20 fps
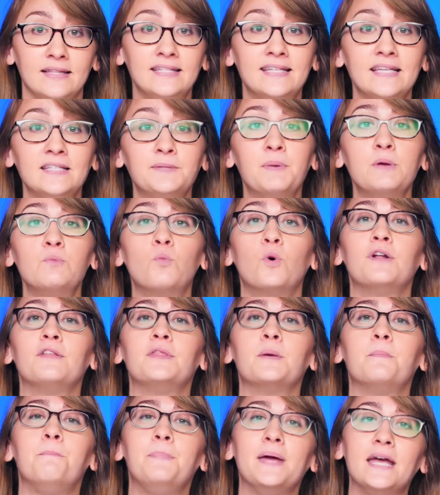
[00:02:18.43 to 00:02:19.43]
This has been one
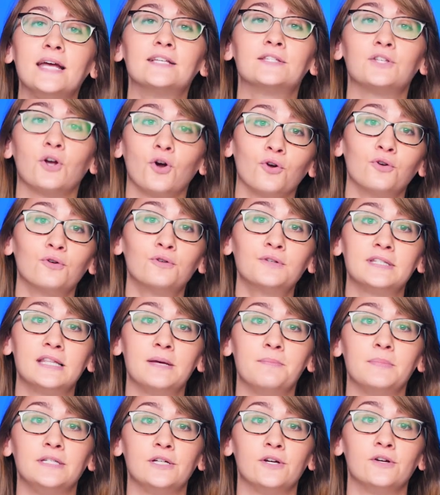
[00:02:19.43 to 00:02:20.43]
of the biggest hurdles
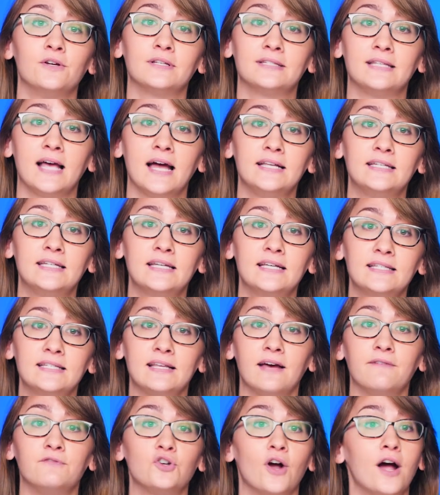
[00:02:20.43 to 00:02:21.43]
that material scientists
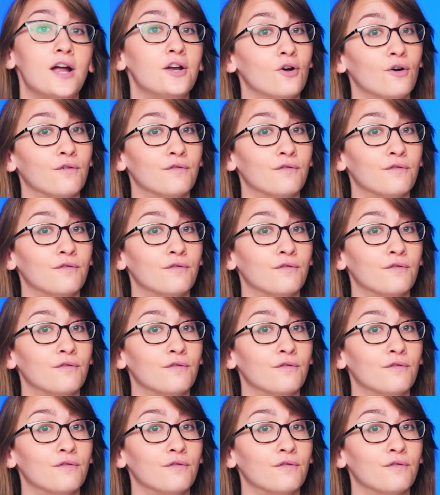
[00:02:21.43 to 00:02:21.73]
have tried to